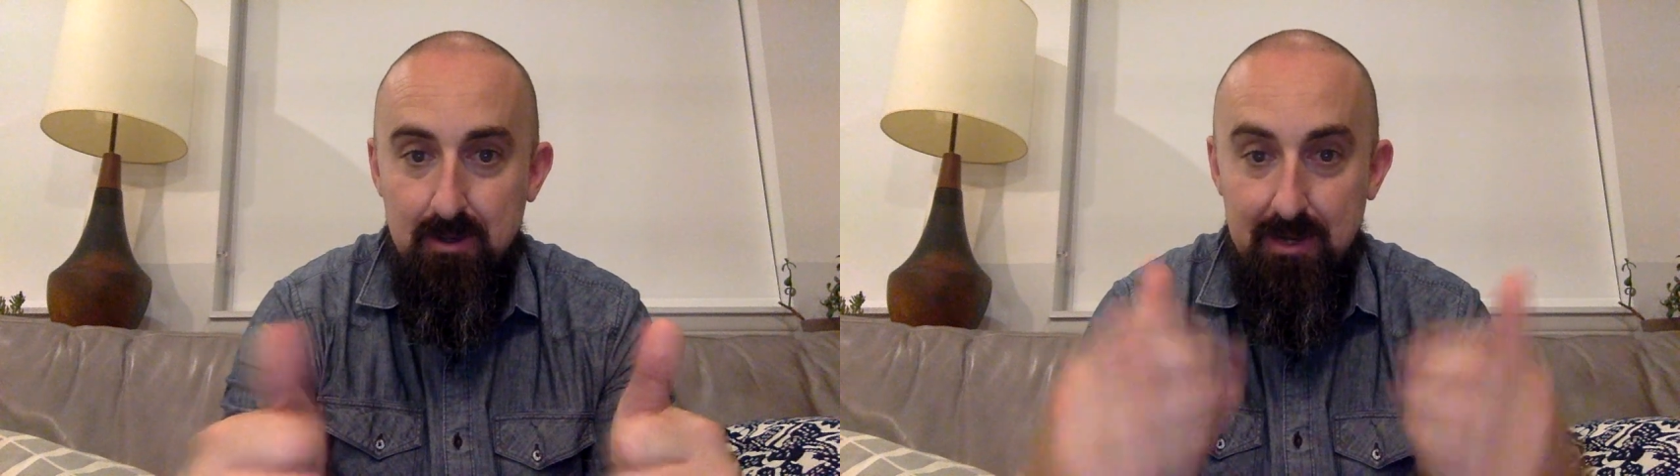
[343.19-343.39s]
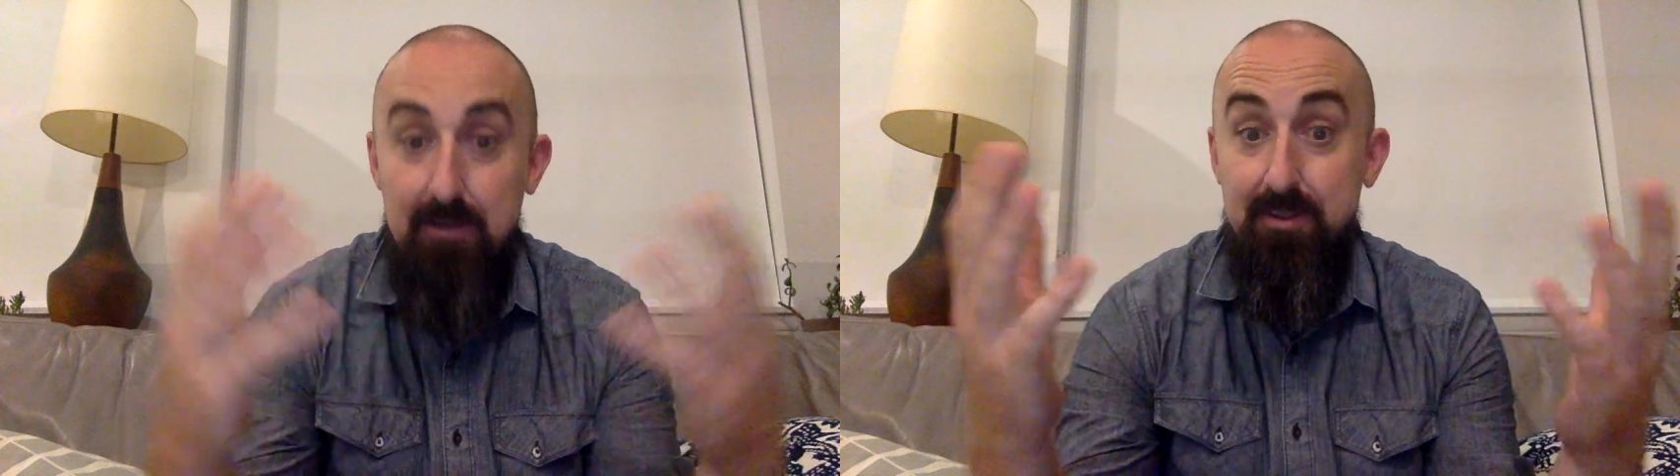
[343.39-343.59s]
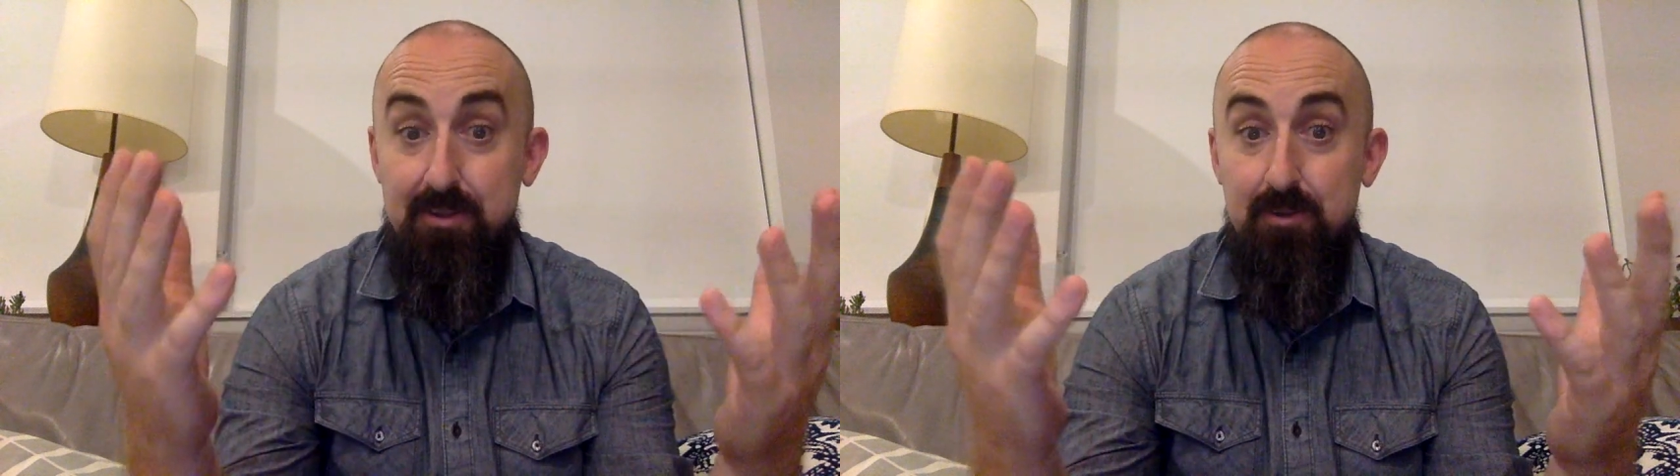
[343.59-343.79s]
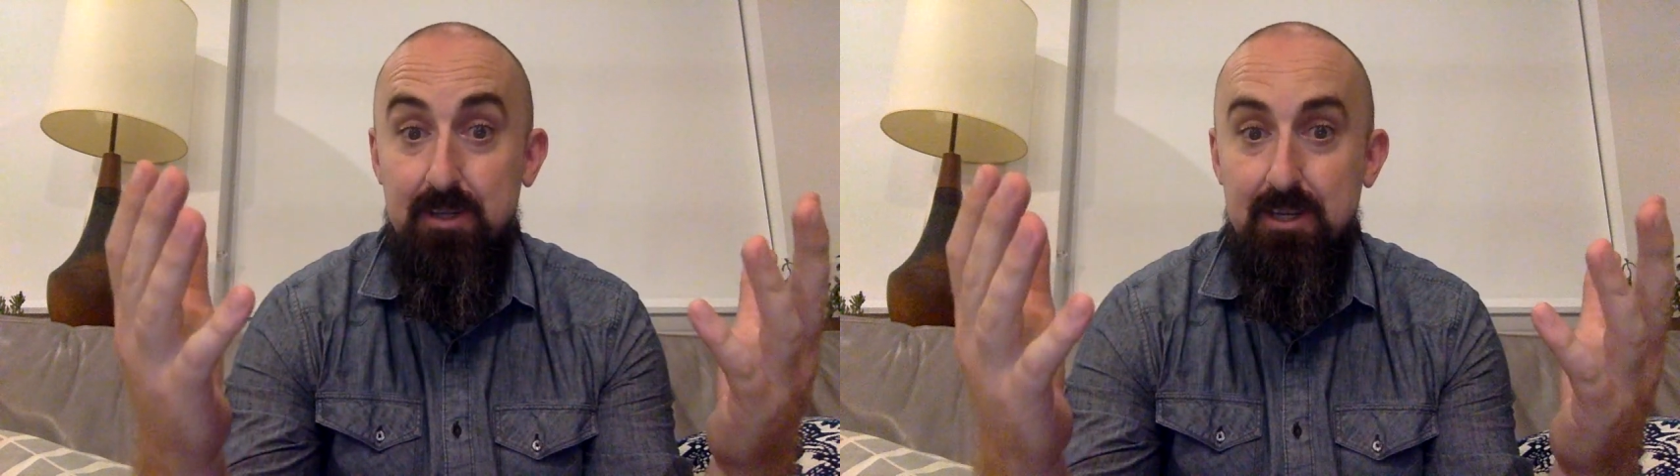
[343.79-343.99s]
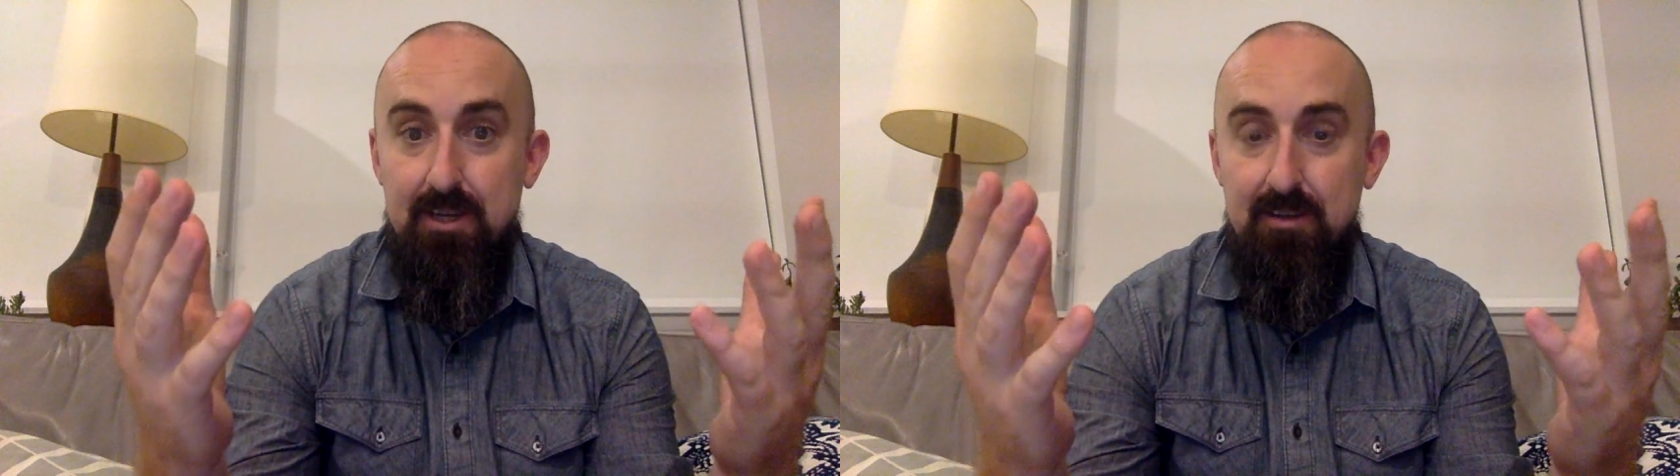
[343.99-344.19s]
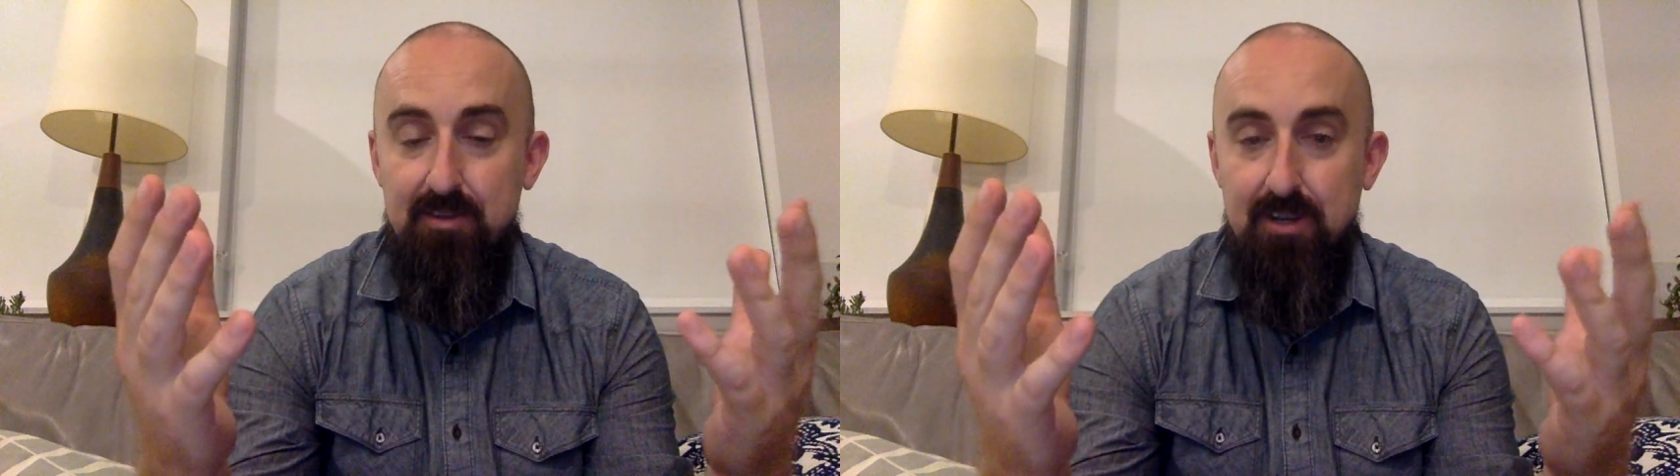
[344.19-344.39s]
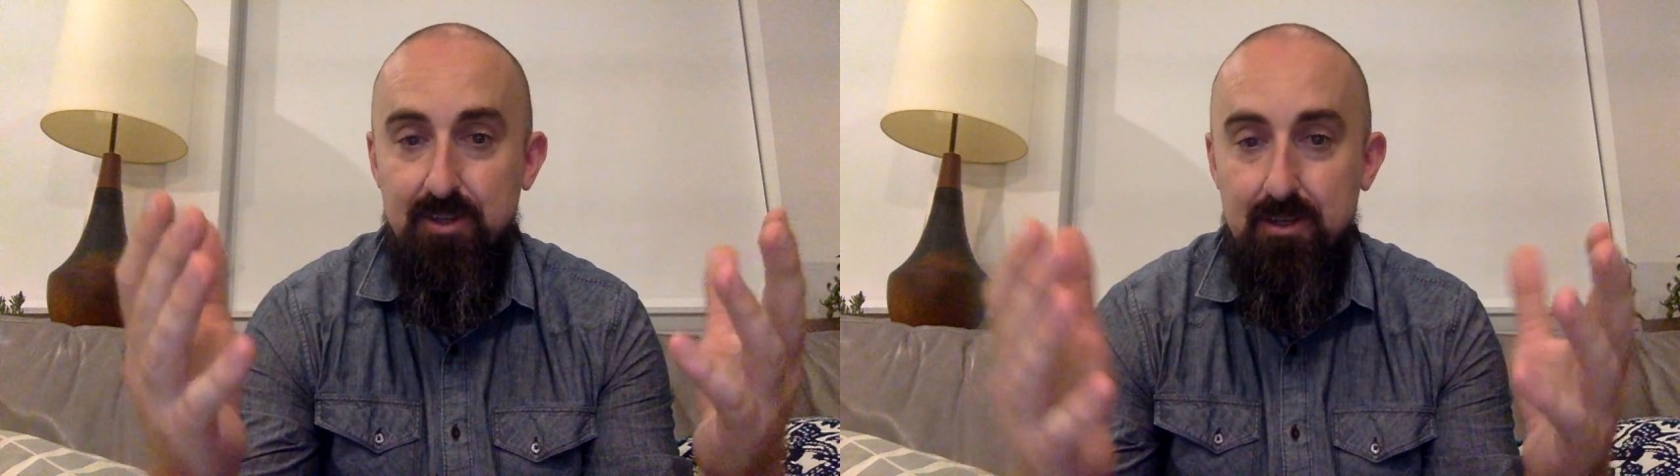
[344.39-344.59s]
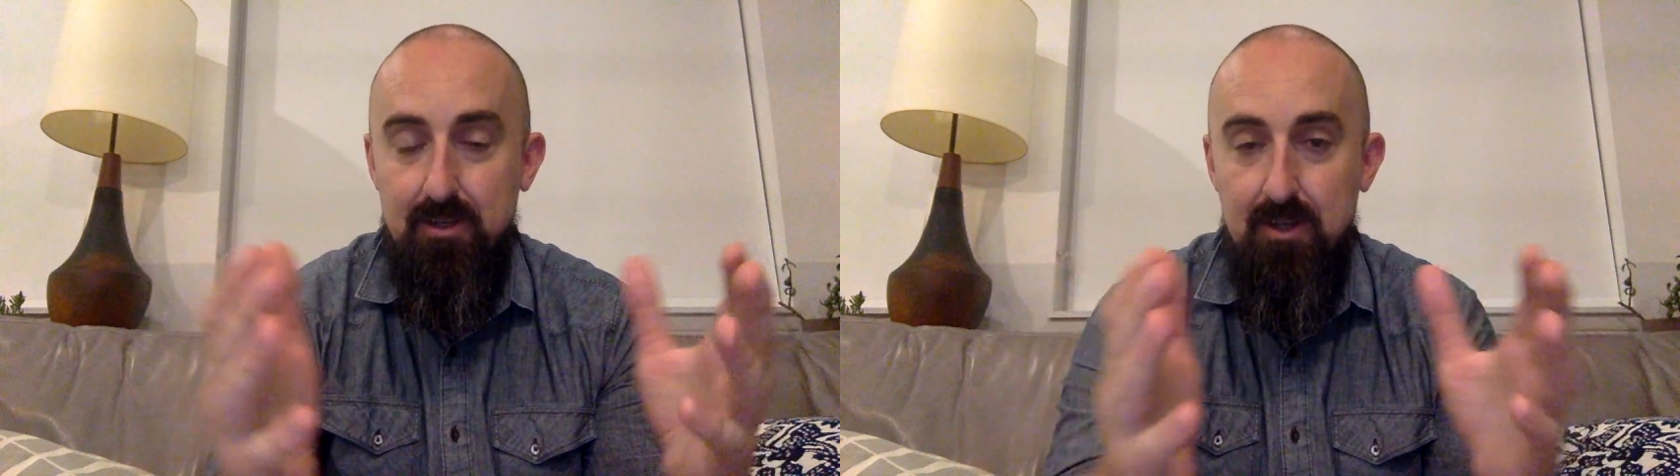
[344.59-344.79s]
Now let's do the deconstruction.